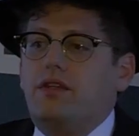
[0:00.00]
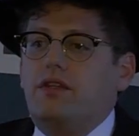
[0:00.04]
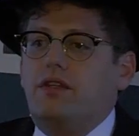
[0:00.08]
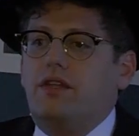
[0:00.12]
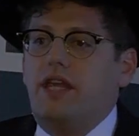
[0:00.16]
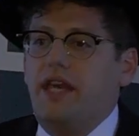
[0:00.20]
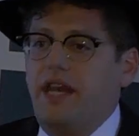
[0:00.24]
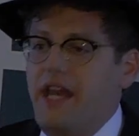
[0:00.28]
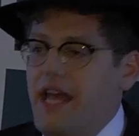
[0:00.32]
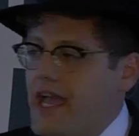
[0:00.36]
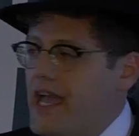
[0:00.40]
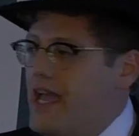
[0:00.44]

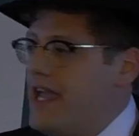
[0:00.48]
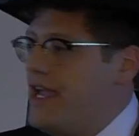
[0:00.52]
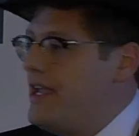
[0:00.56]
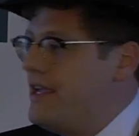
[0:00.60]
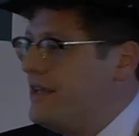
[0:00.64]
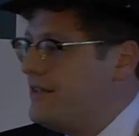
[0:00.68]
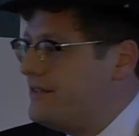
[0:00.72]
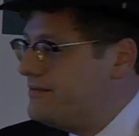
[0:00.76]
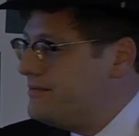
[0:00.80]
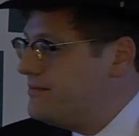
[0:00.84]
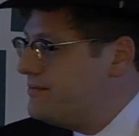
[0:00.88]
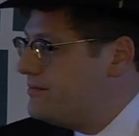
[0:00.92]

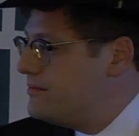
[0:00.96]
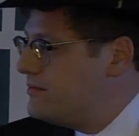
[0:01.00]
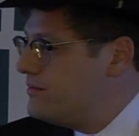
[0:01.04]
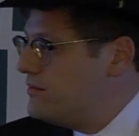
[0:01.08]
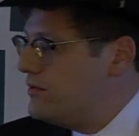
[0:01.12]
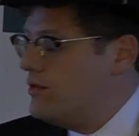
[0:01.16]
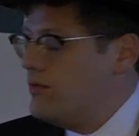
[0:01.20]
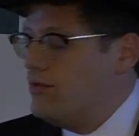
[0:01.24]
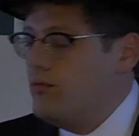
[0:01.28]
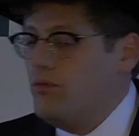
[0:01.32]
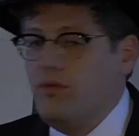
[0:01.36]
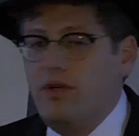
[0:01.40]
Today,
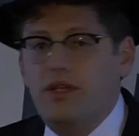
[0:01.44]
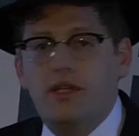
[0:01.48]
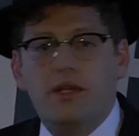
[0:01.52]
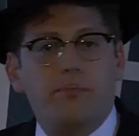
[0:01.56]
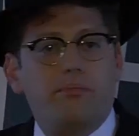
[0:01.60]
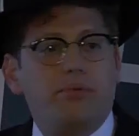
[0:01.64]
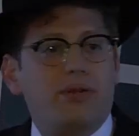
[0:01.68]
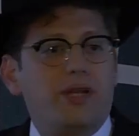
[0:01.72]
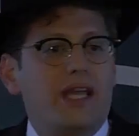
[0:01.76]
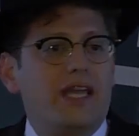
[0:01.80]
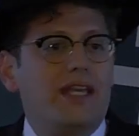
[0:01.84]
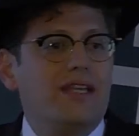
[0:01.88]
when the
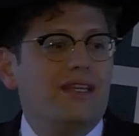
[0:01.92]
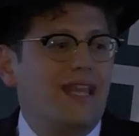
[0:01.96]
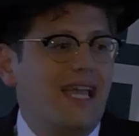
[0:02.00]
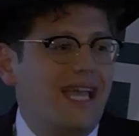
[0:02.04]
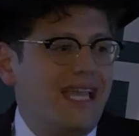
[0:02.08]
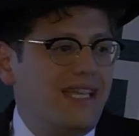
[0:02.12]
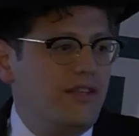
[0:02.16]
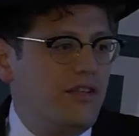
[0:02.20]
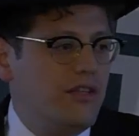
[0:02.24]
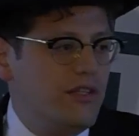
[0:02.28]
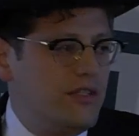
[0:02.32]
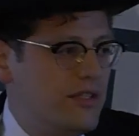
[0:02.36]
plane
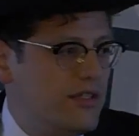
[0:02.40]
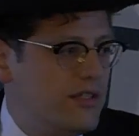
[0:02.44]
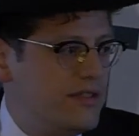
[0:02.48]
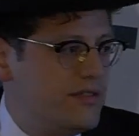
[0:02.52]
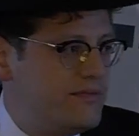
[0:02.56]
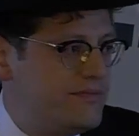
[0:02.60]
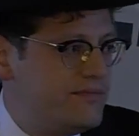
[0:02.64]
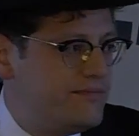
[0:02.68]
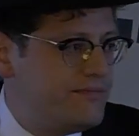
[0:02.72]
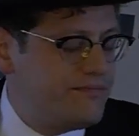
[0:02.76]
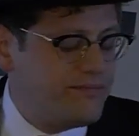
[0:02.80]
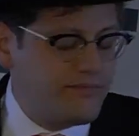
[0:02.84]
landed,
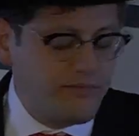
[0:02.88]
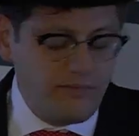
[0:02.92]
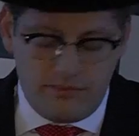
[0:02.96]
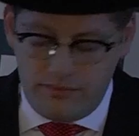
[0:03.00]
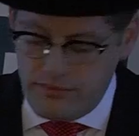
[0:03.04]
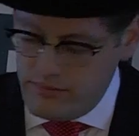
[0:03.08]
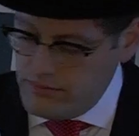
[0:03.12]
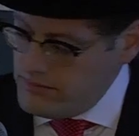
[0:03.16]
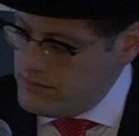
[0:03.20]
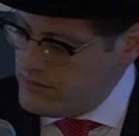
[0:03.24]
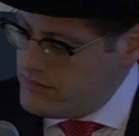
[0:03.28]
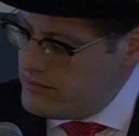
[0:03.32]

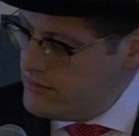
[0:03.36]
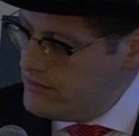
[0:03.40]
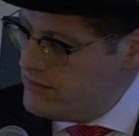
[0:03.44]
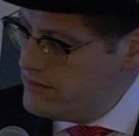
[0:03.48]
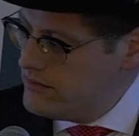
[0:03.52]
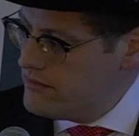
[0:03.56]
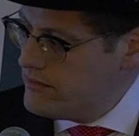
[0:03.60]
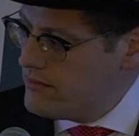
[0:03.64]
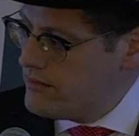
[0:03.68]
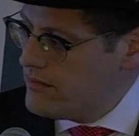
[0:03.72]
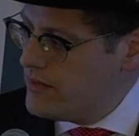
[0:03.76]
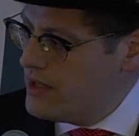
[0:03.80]

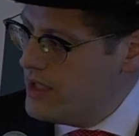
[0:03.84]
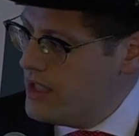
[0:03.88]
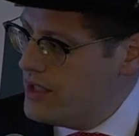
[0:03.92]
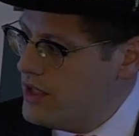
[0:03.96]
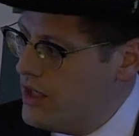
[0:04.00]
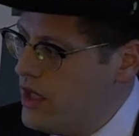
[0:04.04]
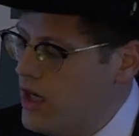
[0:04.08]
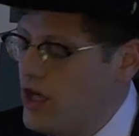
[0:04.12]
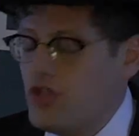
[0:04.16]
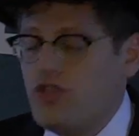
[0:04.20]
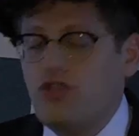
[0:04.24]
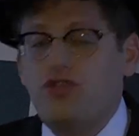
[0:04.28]
and
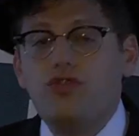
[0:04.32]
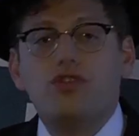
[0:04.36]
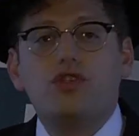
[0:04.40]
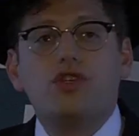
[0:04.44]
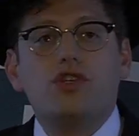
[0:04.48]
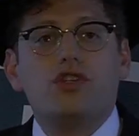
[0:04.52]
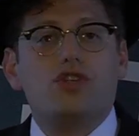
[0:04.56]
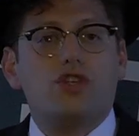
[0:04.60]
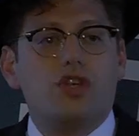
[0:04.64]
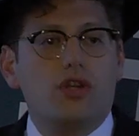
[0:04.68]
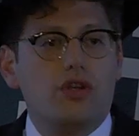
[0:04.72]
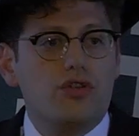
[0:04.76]
the hundreds
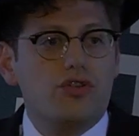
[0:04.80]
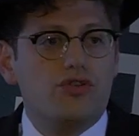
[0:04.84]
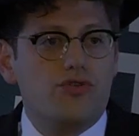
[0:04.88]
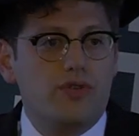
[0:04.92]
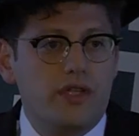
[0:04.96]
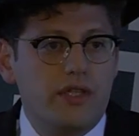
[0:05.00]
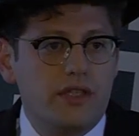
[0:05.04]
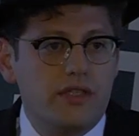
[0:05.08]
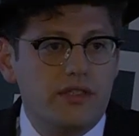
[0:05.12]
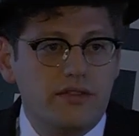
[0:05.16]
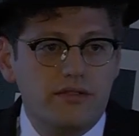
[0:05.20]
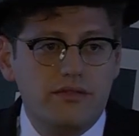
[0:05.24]
of
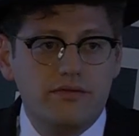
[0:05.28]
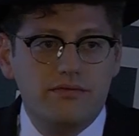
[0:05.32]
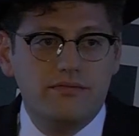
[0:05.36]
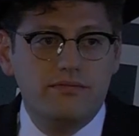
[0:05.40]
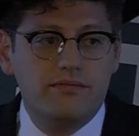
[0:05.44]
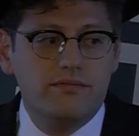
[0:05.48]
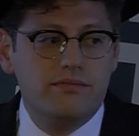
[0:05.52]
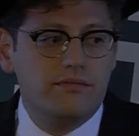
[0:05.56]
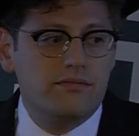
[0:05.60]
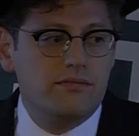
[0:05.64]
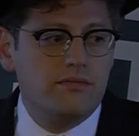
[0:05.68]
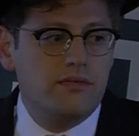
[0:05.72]
children
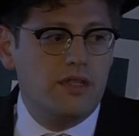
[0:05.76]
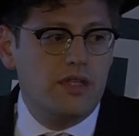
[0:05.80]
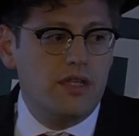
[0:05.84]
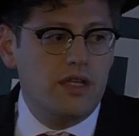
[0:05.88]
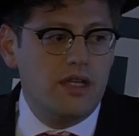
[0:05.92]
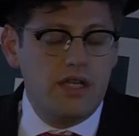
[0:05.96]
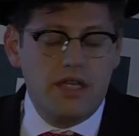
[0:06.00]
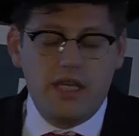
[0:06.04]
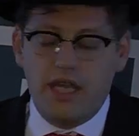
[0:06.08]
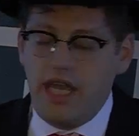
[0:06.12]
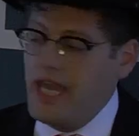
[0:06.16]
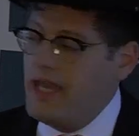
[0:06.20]

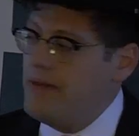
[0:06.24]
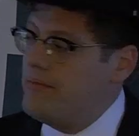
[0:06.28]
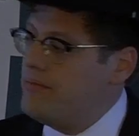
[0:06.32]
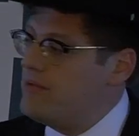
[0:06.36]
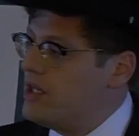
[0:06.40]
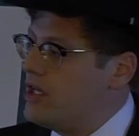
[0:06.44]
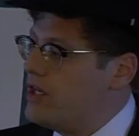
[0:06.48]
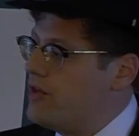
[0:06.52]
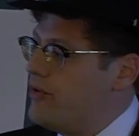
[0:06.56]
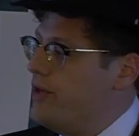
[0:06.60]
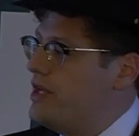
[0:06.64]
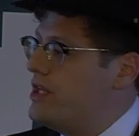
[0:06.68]
came
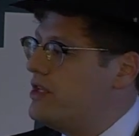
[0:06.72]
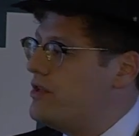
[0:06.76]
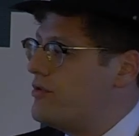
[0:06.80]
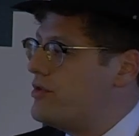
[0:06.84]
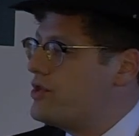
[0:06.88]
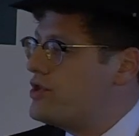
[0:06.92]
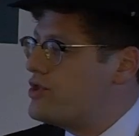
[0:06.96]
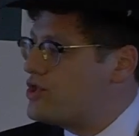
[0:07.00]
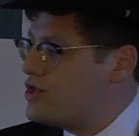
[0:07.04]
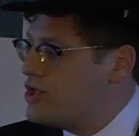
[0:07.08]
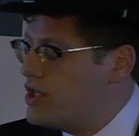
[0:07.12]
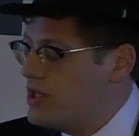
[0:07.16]
to greet the
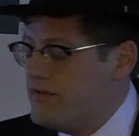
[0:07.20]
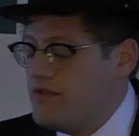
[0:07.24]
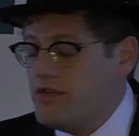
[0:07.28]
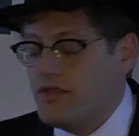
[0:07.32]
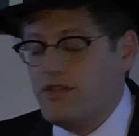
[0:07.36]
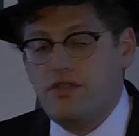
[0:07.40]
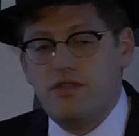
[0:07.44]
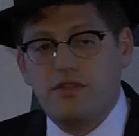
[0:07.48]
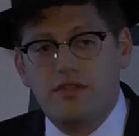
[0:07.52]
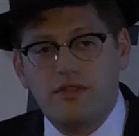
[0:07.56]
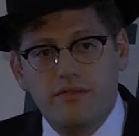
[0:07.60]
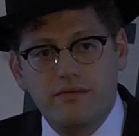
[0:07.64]
Rosh
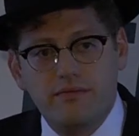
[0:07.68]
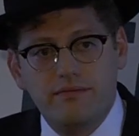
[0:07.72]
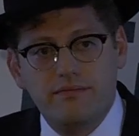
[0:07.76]
Hashivas,